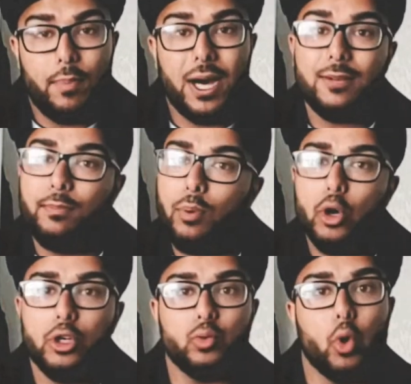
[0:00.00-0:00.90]
Bad
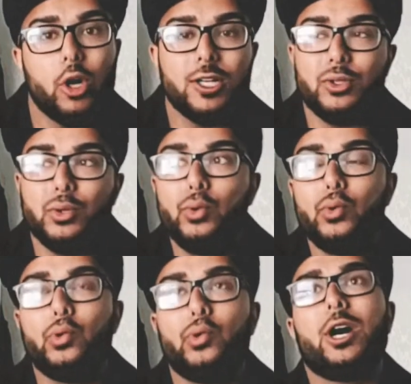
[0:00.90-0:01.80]
Boys 1 and
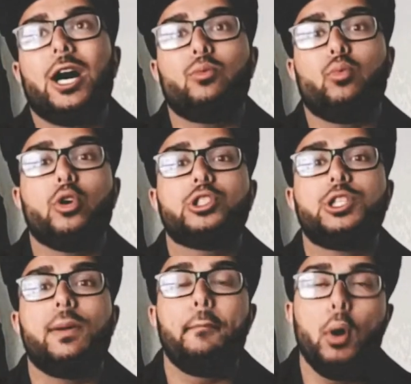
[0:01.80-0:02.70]
2. I
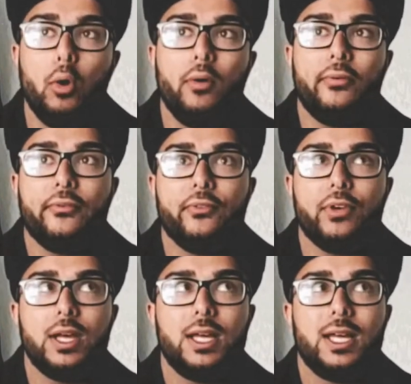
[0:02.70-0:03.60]
watched them both
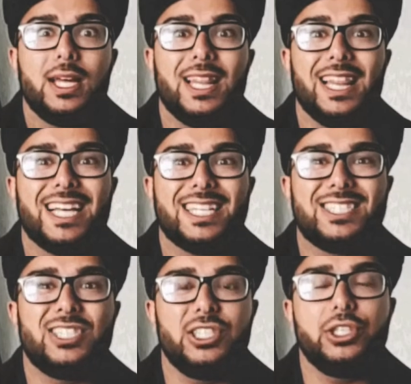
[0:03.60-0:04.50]

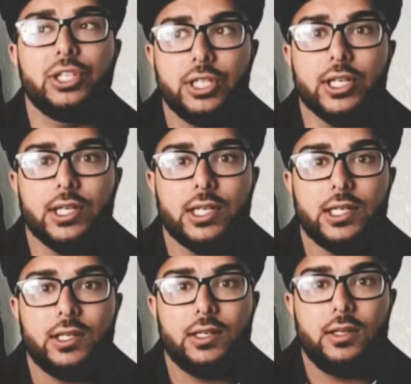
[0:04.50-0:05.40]
last year
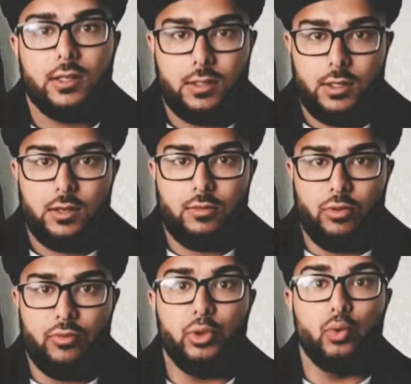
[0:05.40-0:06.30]

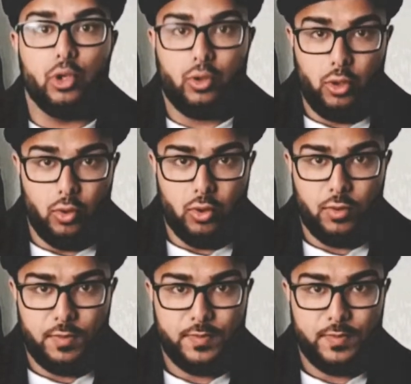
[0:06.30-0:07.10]
with you know who.